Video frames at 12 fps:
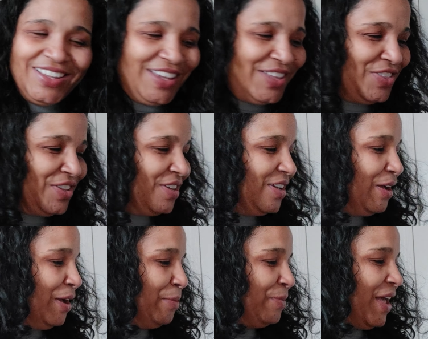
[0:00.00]
in the
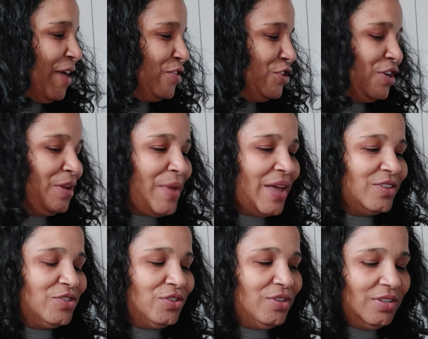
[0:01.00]
having your name
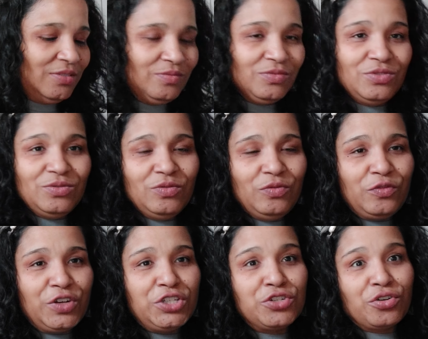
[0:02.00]
added to the
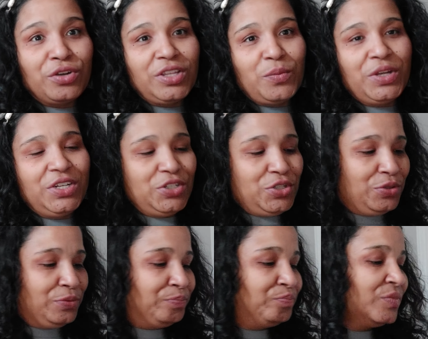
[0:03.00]
free drawing that we're going to
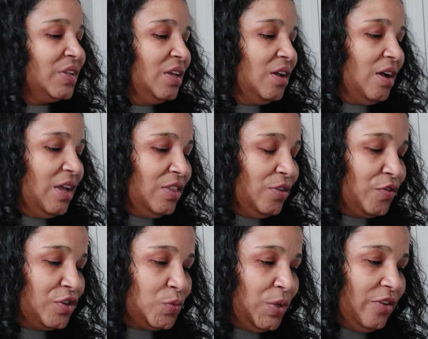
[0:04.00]
do in the
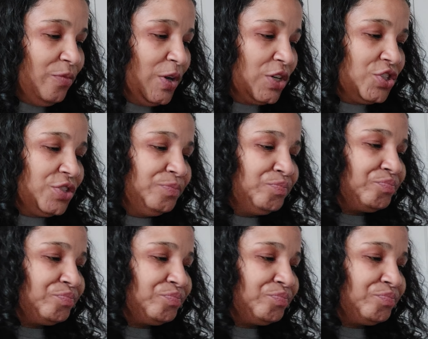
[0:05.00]
first week of March.